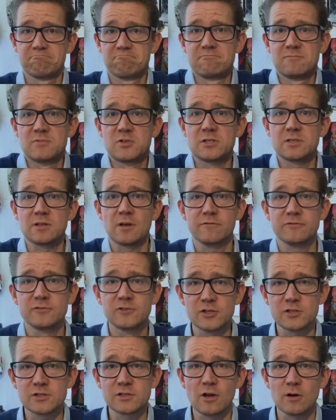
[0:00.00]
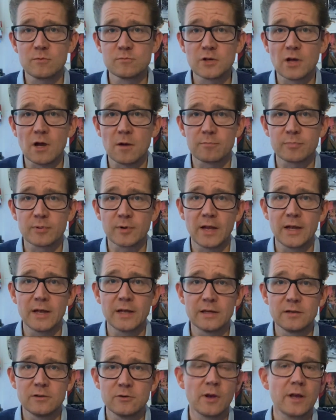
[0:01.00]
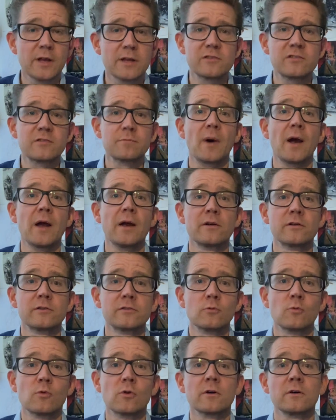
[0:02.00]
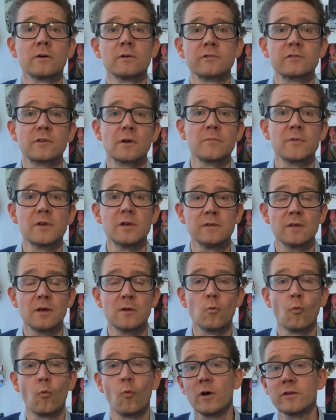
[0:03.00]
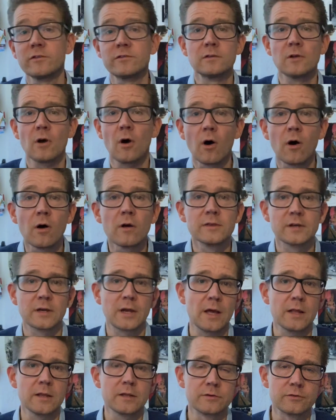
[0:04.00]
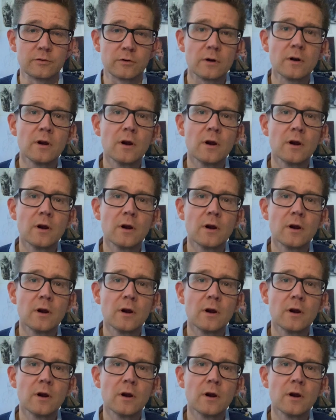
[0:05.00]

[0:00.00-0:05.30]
stuff just comes up and you get inspired to work on something that wasn't on the calendar,